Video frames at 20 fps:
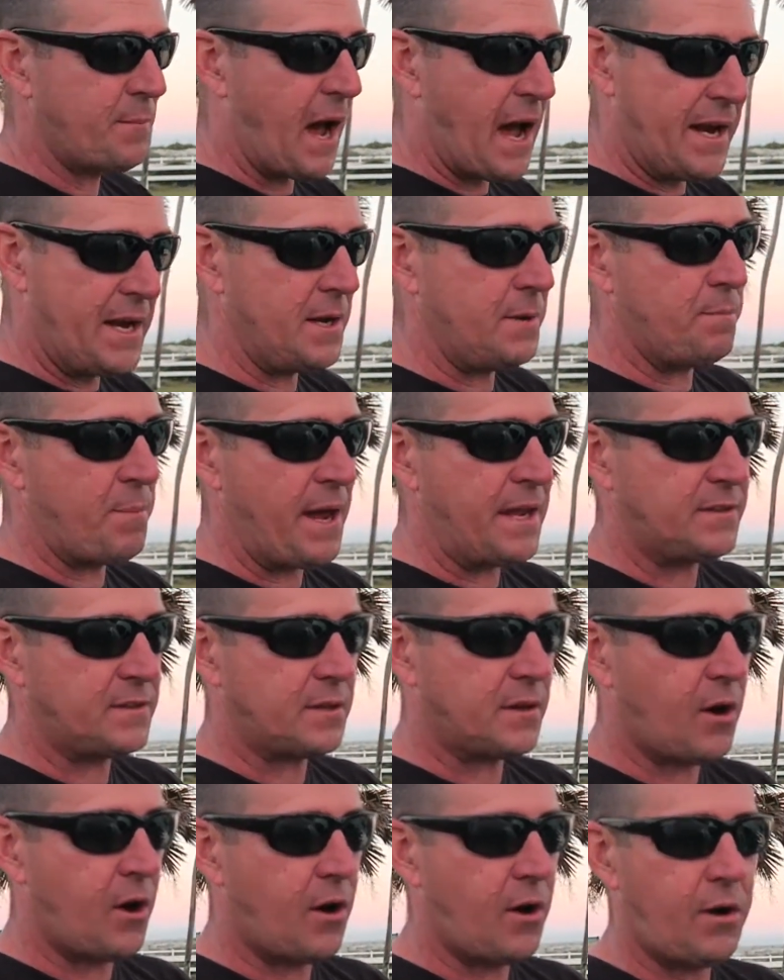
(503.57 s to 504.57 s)
I didn't paint
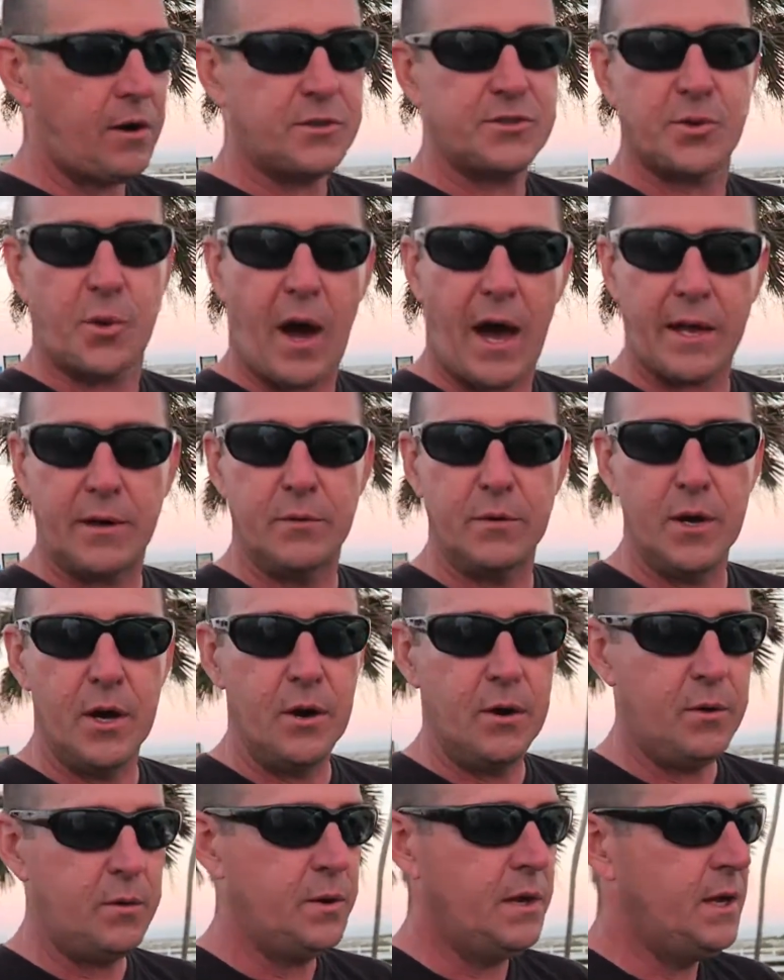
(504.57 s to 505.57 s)
the car, so I don't
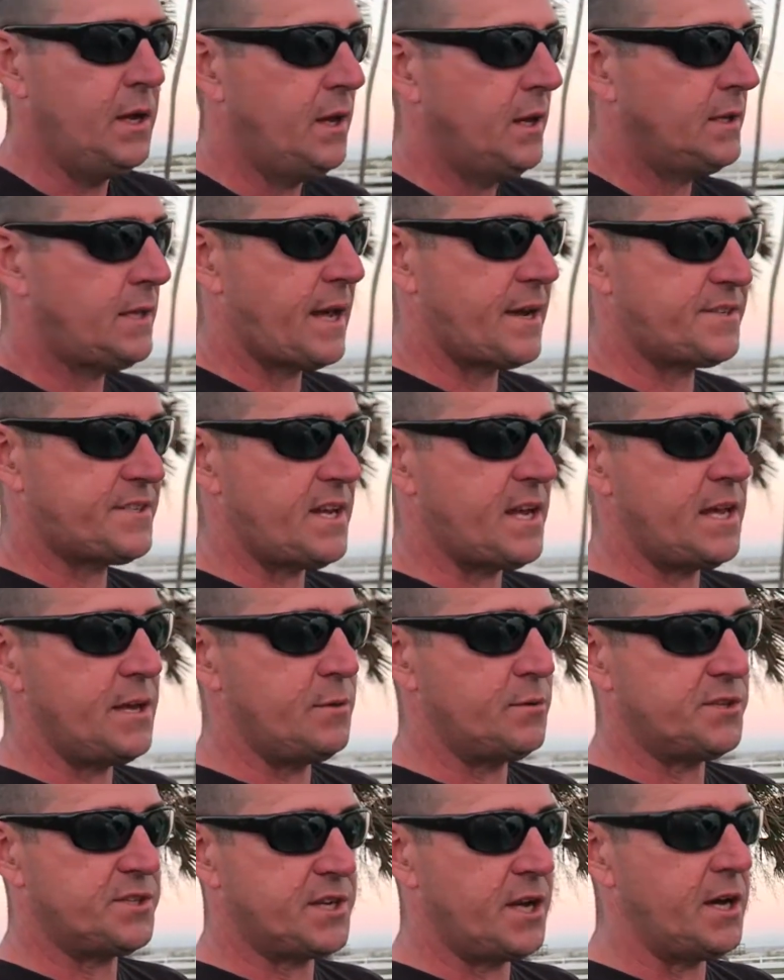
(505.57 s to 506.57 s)
know. Like I say,
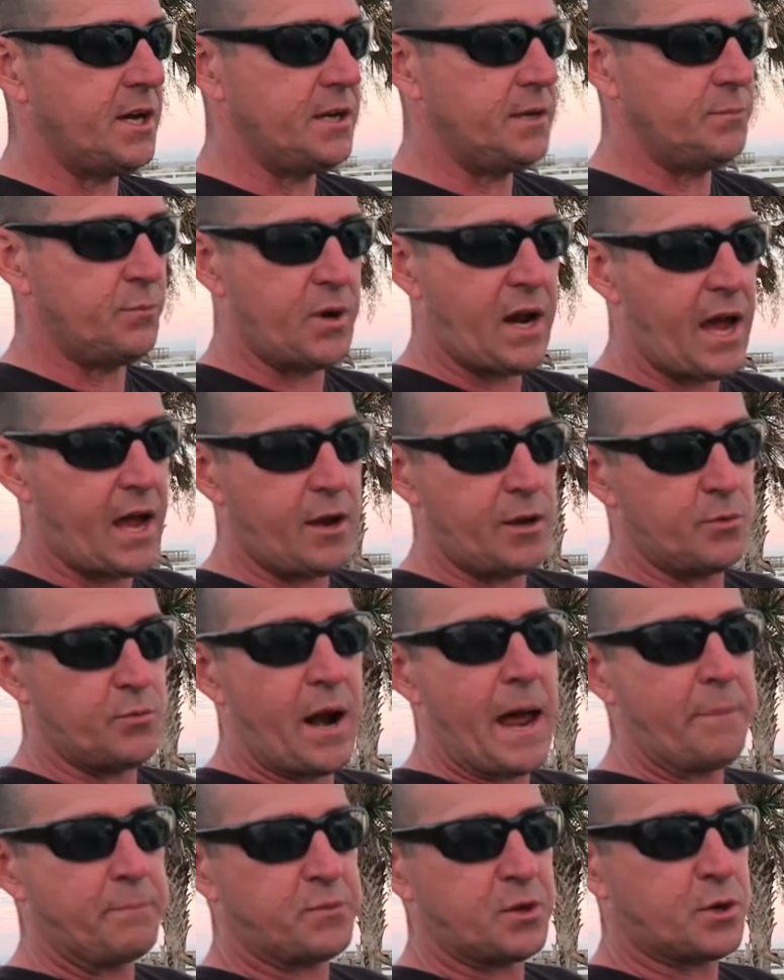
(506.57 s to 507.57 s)
it was done when I
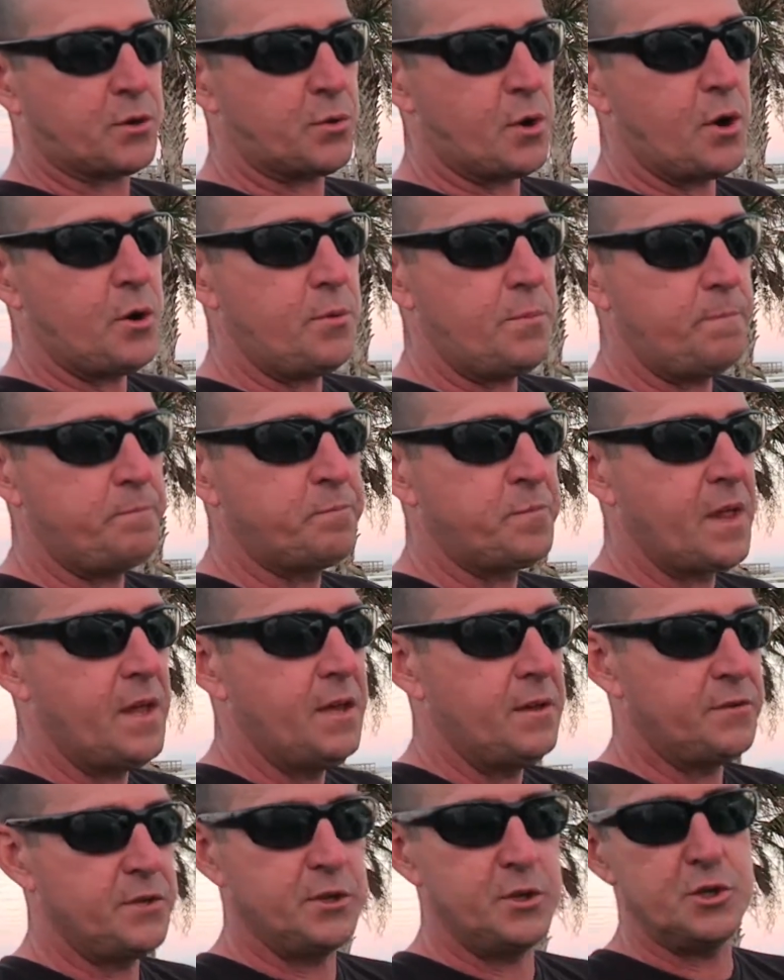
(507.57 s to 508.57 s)
unwrapped the chrome.
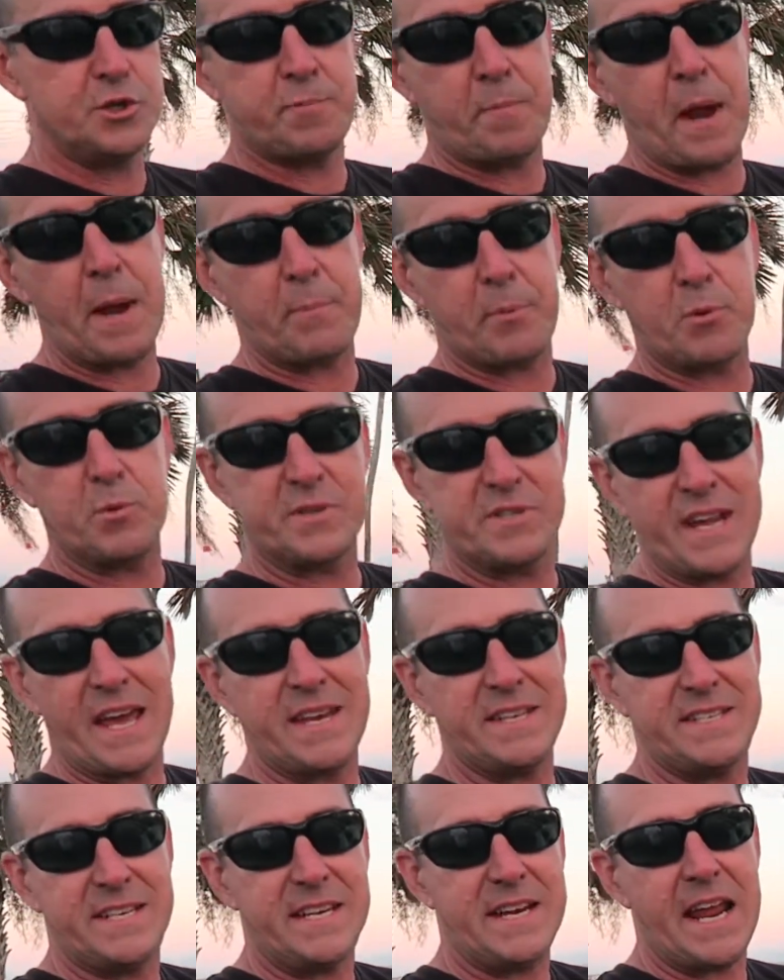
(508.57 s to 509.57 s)
The newspaper was
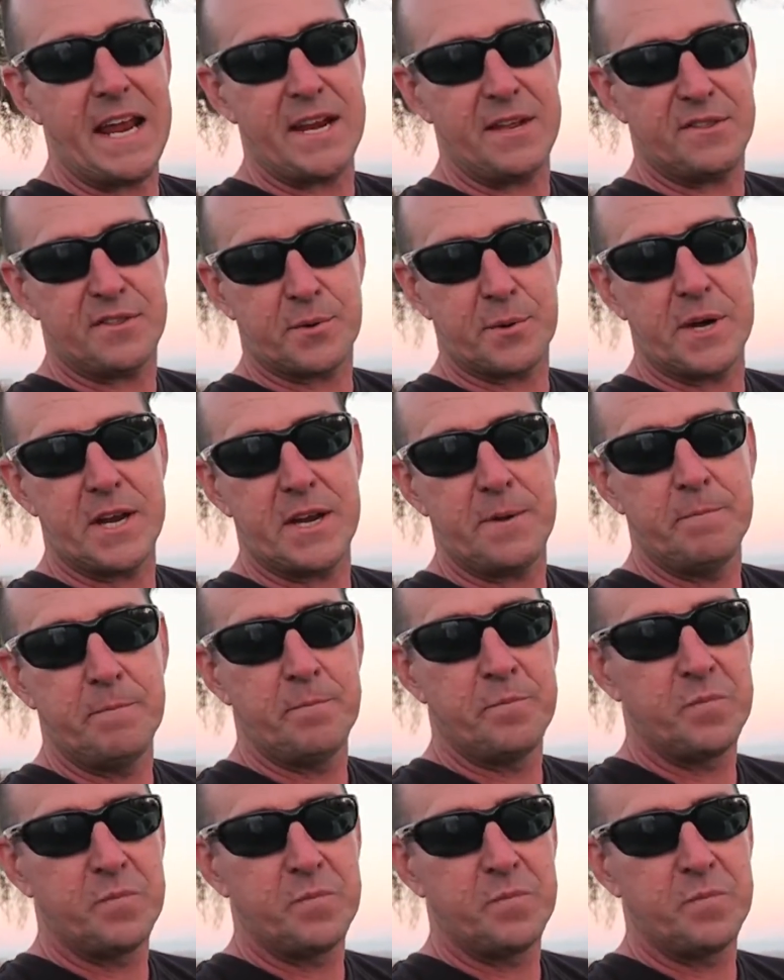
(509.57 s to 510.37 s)
1983.